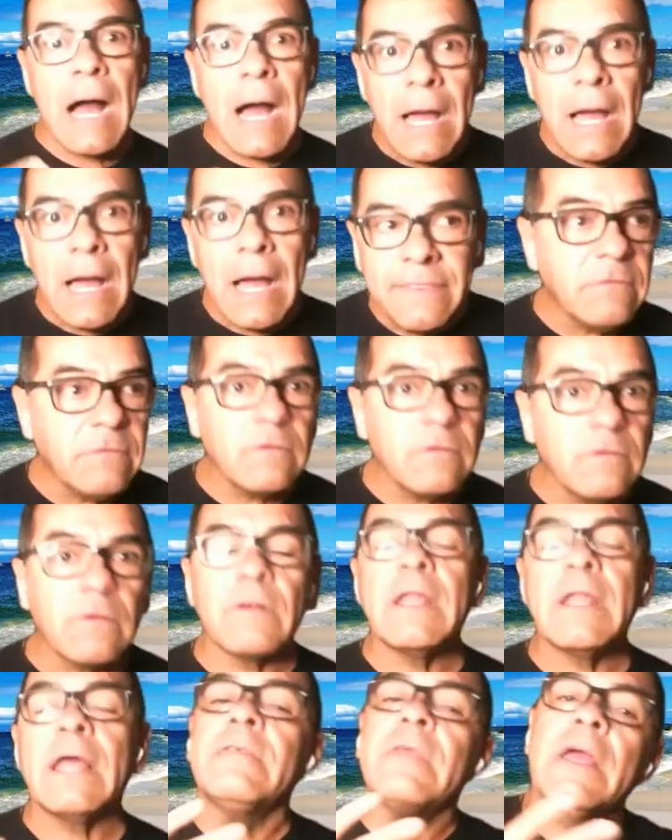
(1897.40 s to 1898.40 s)
I thanked her
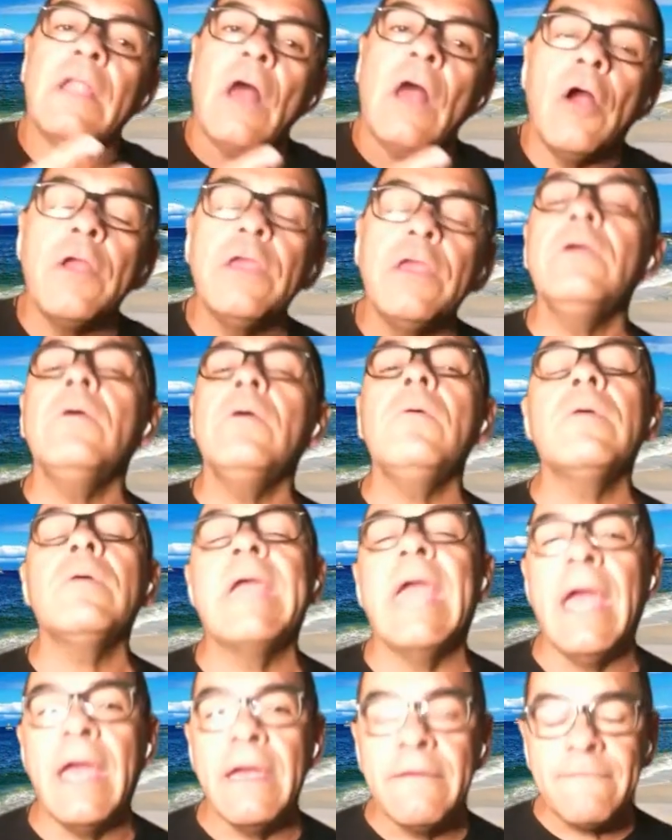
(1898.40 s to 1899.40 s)
and I said, are you
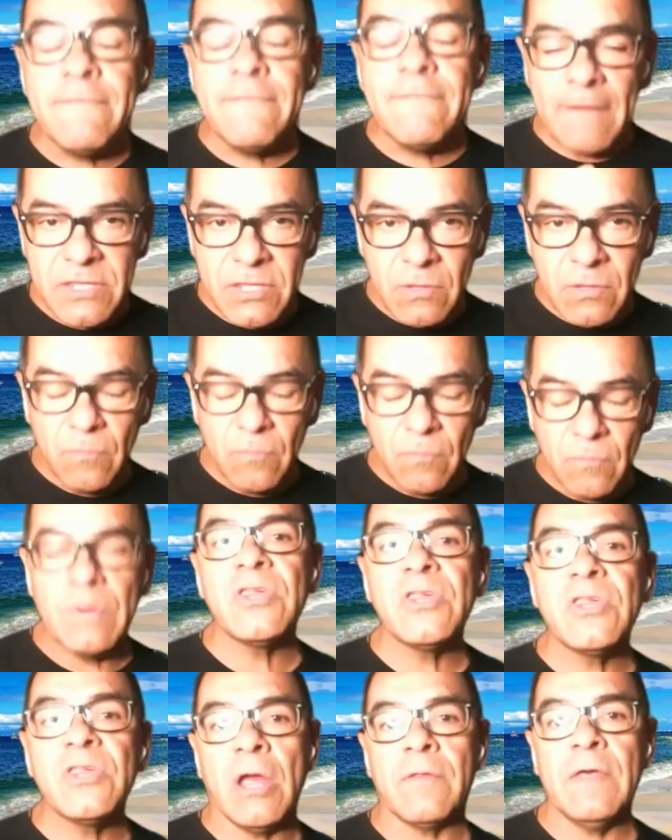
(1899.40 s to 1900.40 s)
okay if I
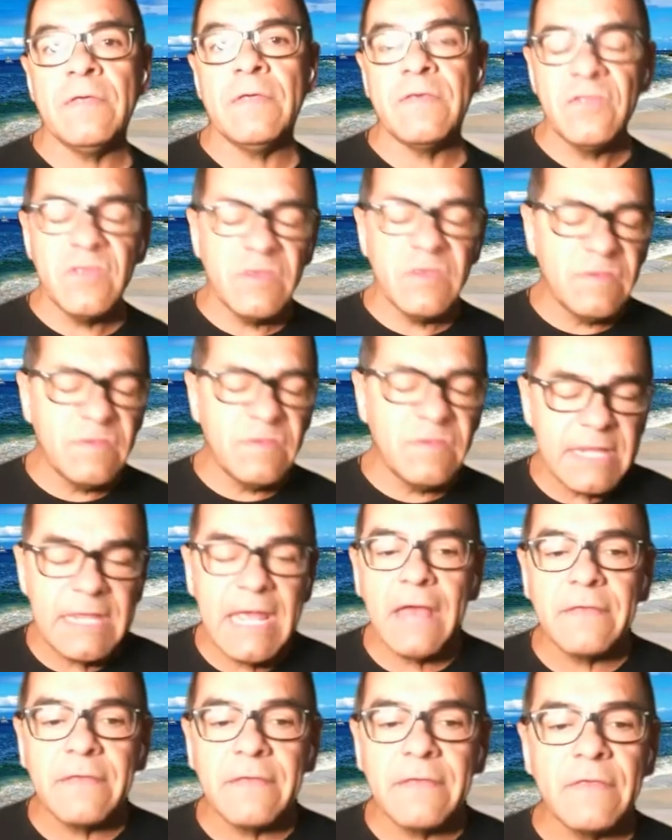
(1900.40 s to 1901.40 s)
reshare this? And she said,
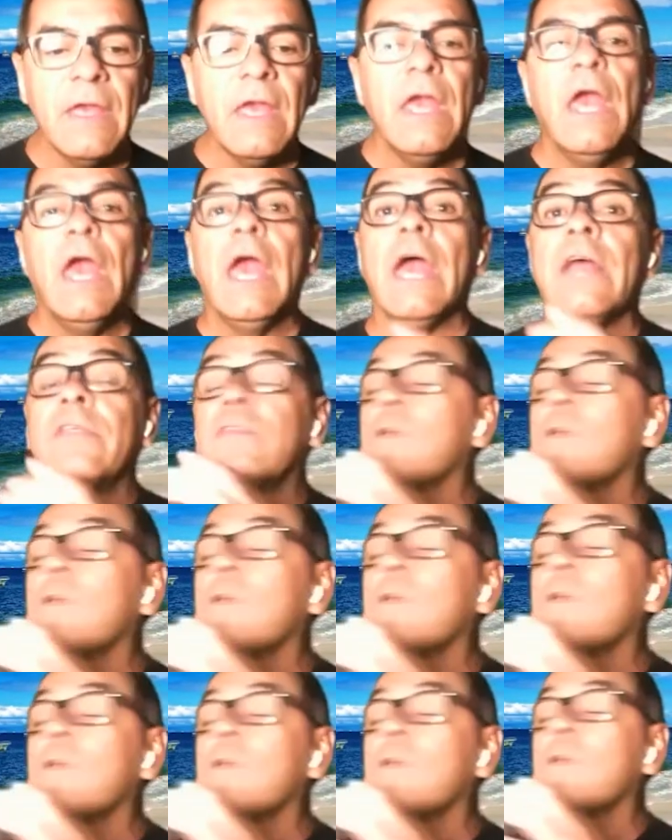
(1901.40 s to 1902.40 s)
yes. And
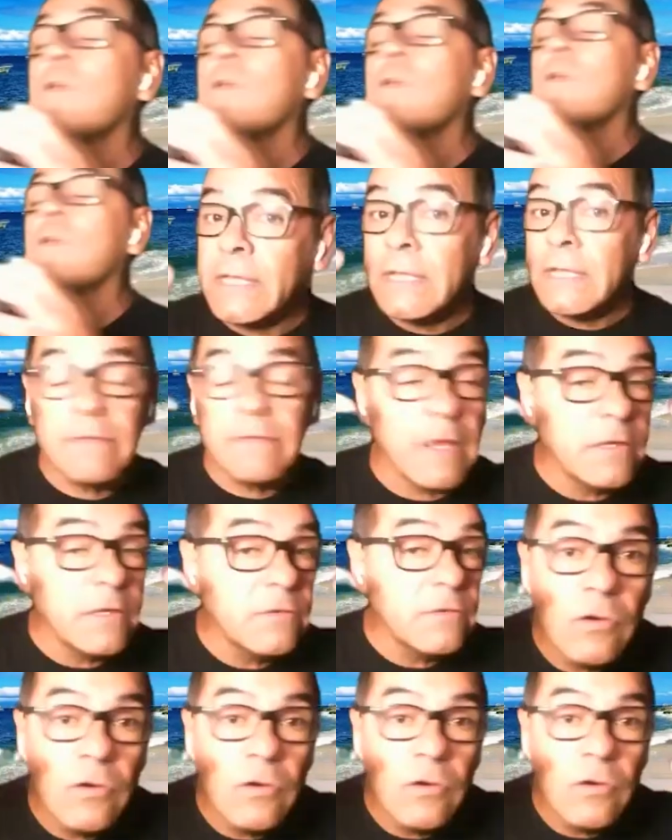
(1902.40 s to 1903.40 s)
so all I did is I
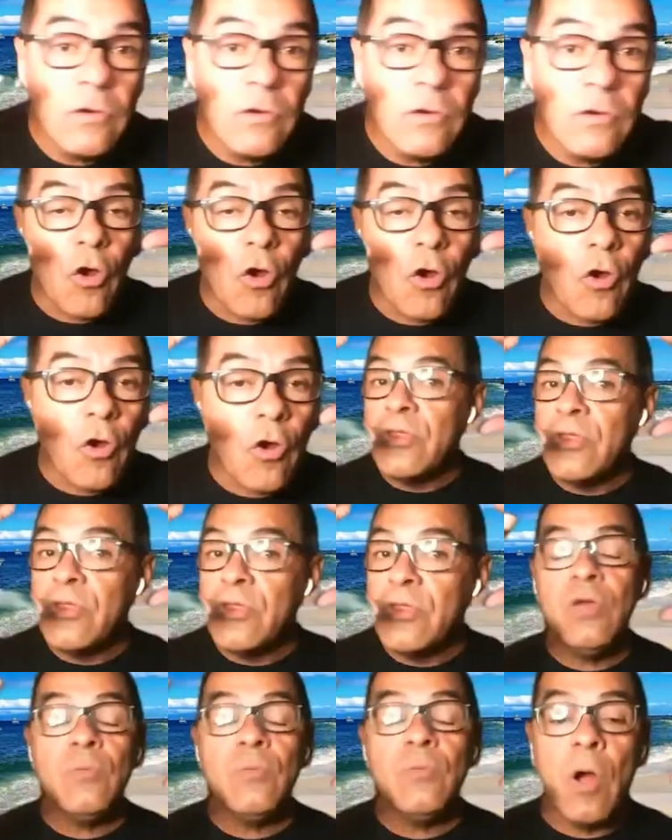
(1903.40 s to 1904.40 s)
took what
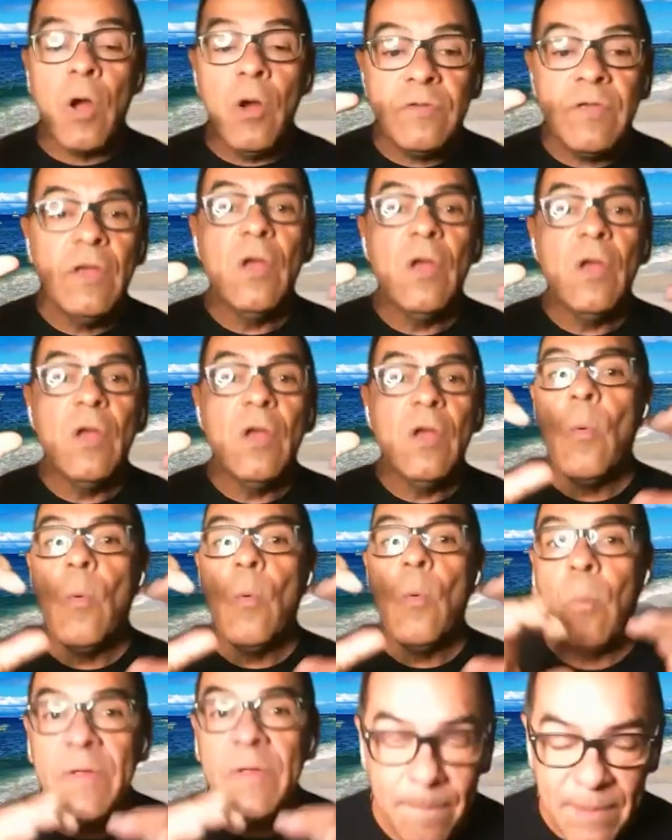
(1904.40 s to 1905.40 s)
she wrote
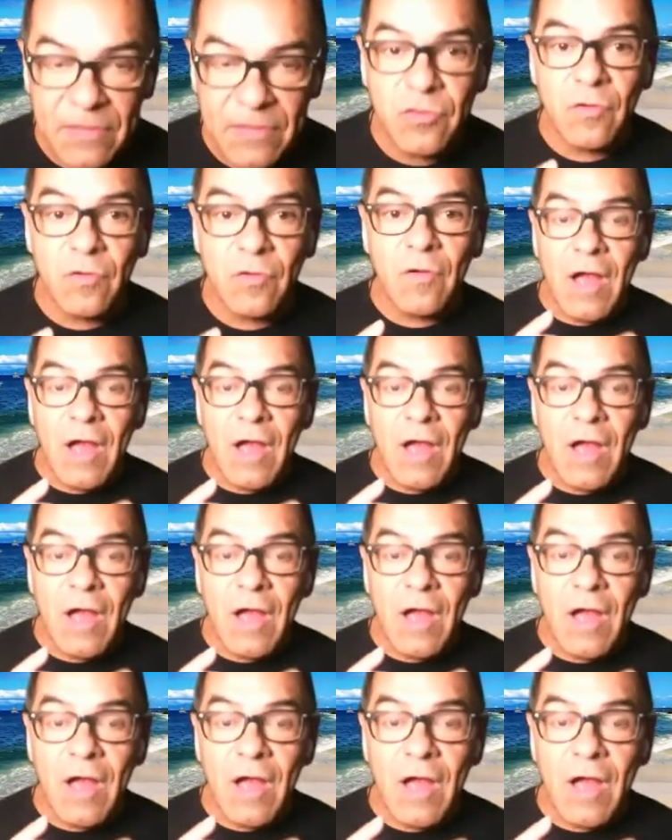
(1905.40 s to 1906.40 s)
with a picture
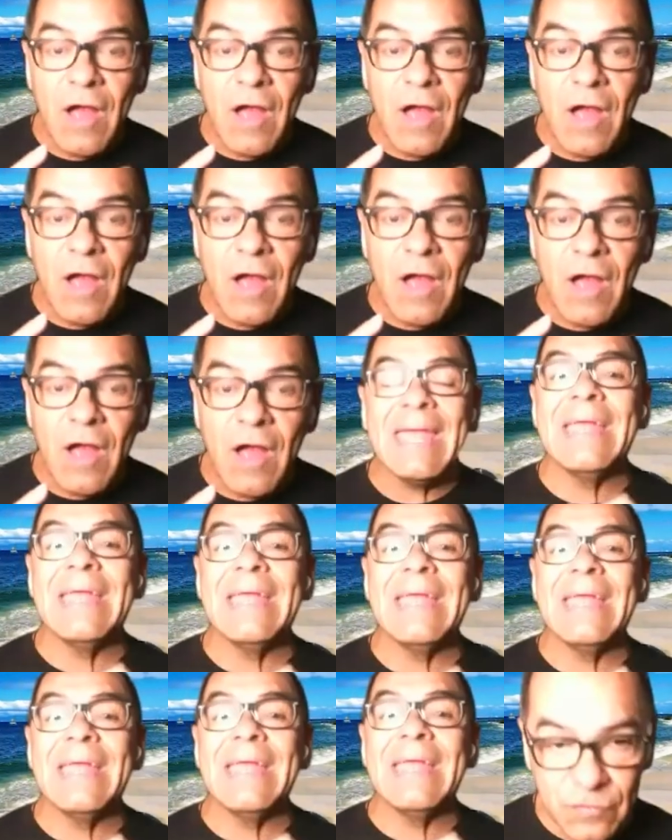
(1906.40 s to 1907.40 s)
of me
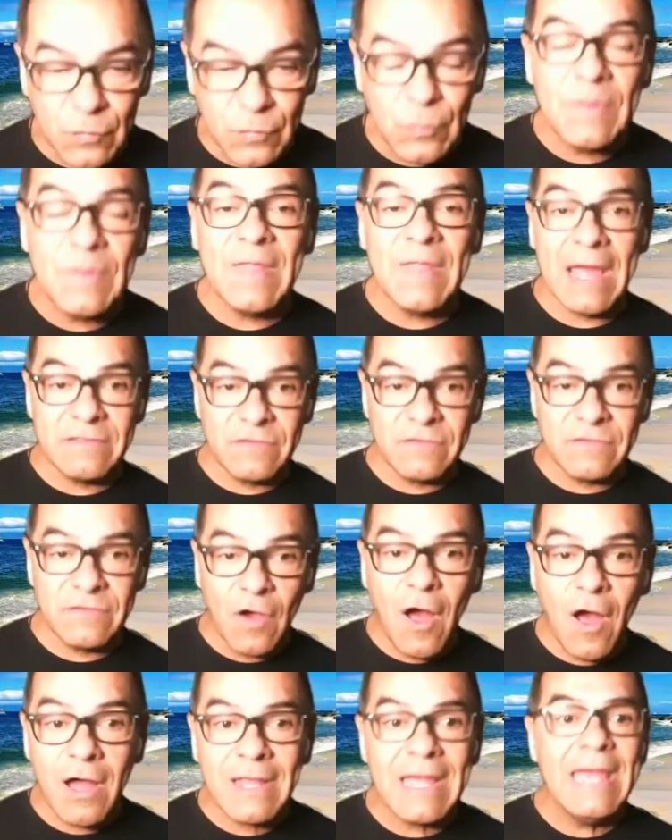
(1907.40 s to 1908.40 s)
doing that
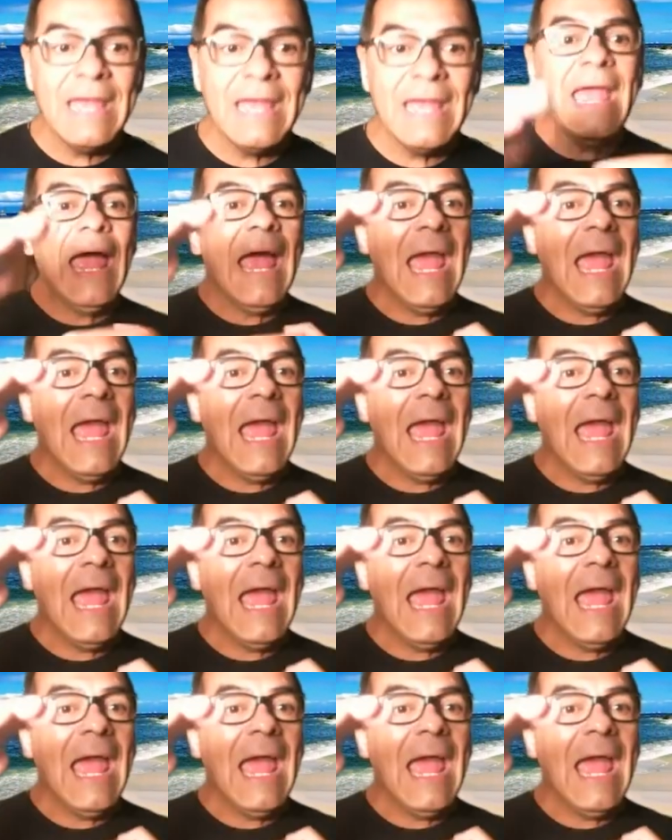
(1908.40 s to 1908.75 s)
talk,